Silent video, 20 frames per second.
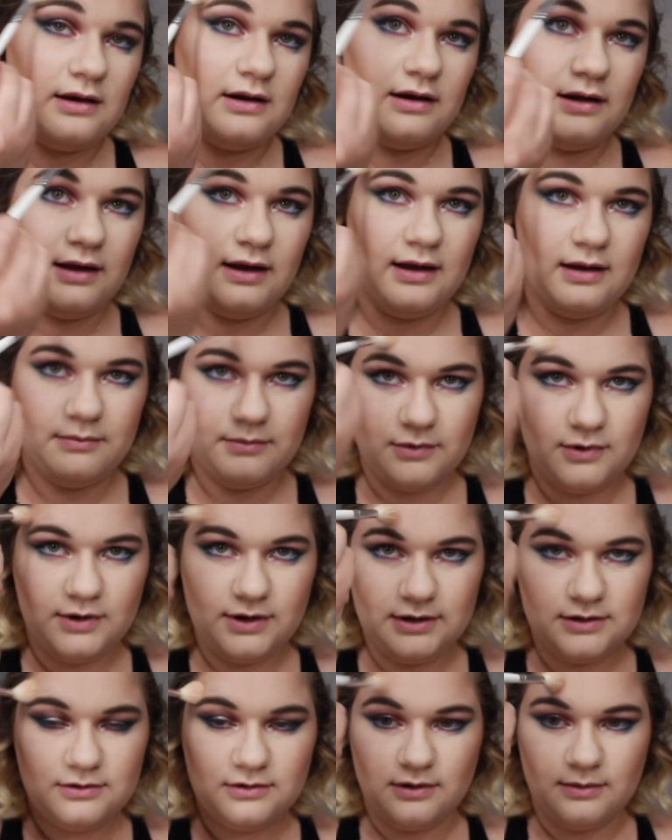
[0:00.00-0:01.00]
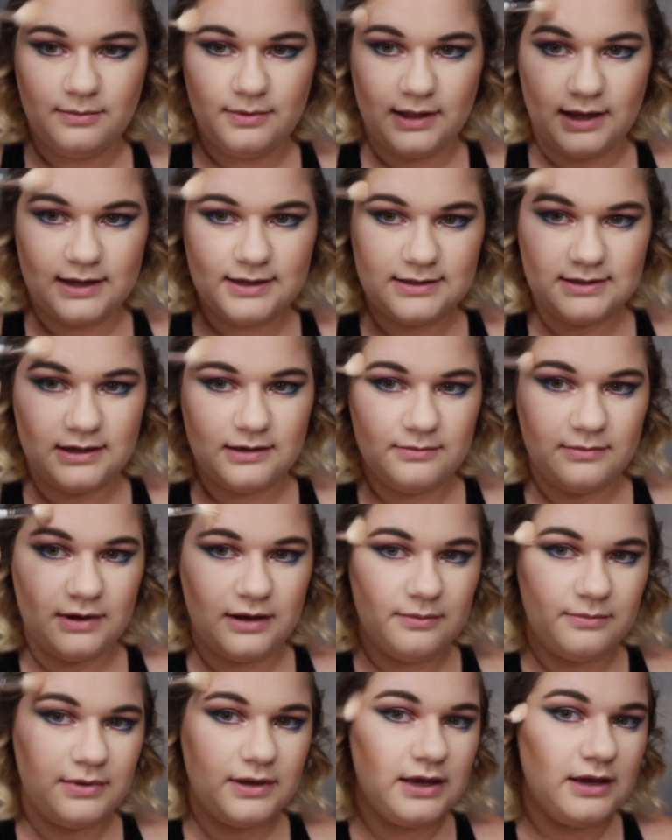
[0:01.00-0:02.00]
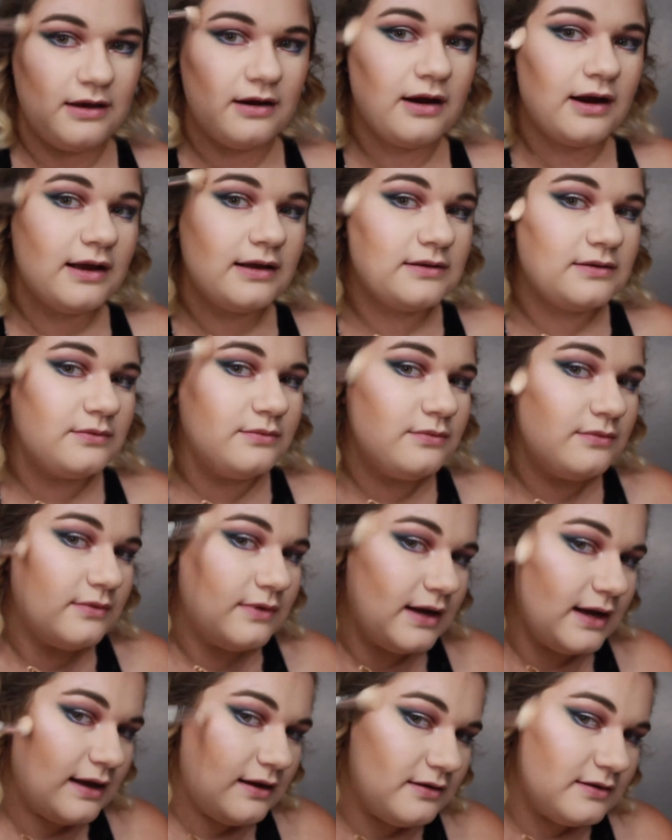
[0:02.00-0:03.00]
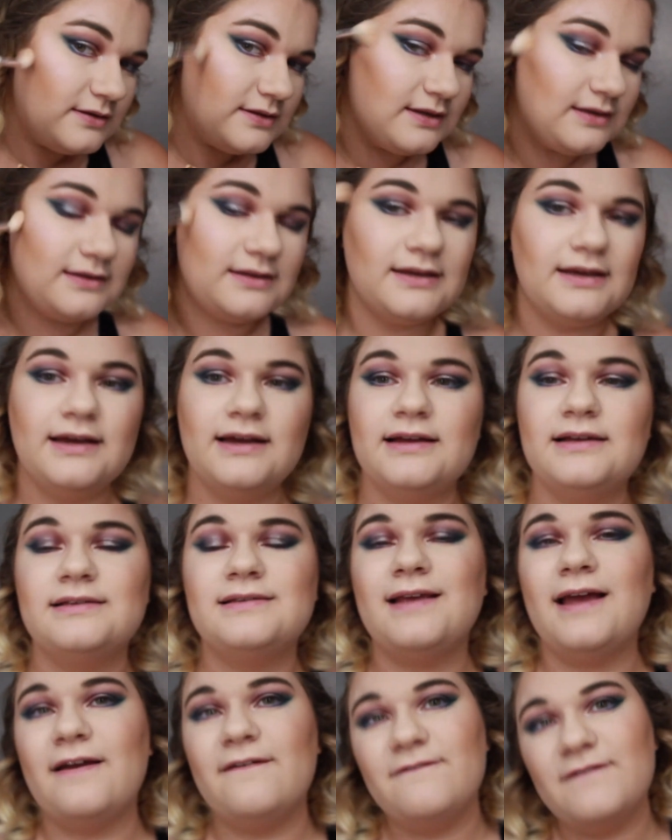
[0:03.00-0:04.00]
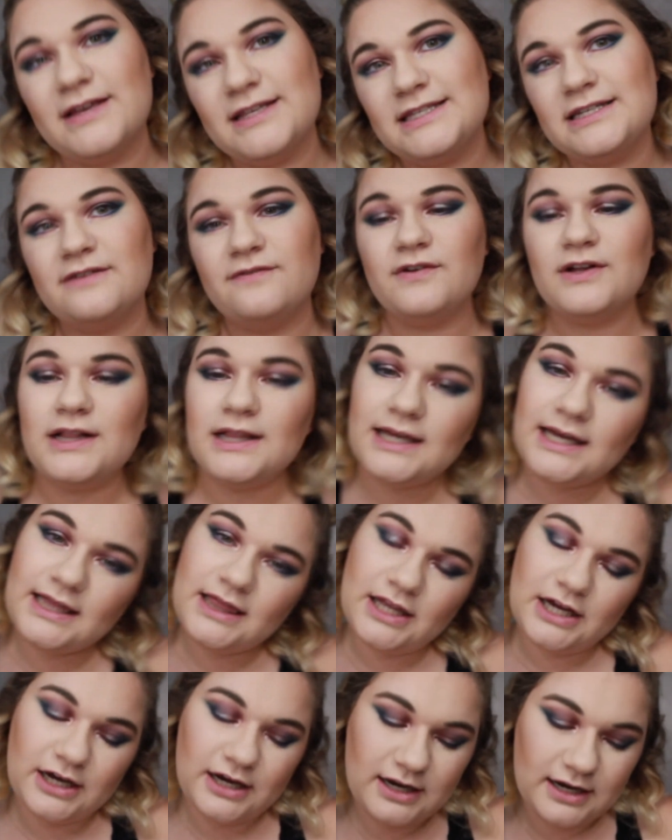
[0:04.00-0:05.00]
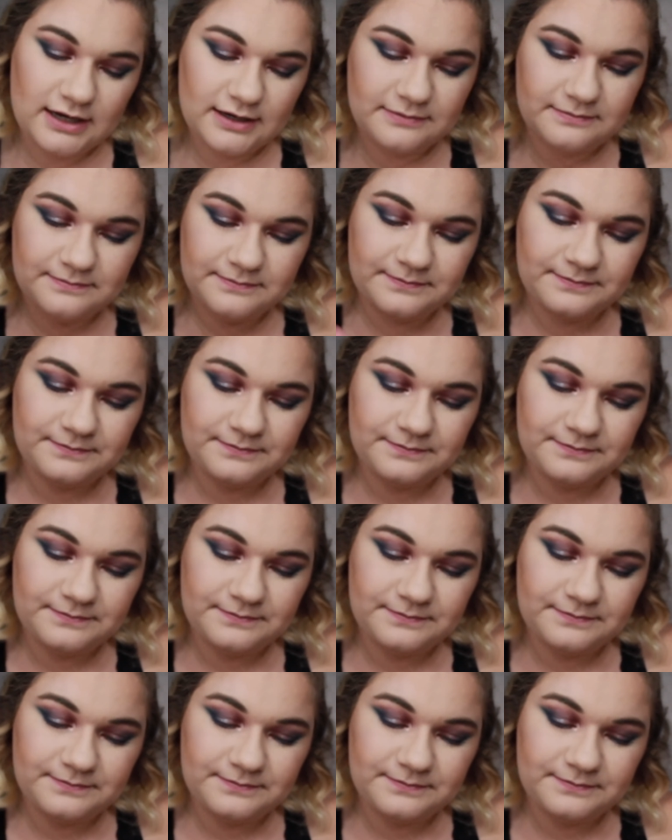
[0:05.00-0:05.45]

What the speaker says: I am going to apply some up here as well, since it is a festival-y look.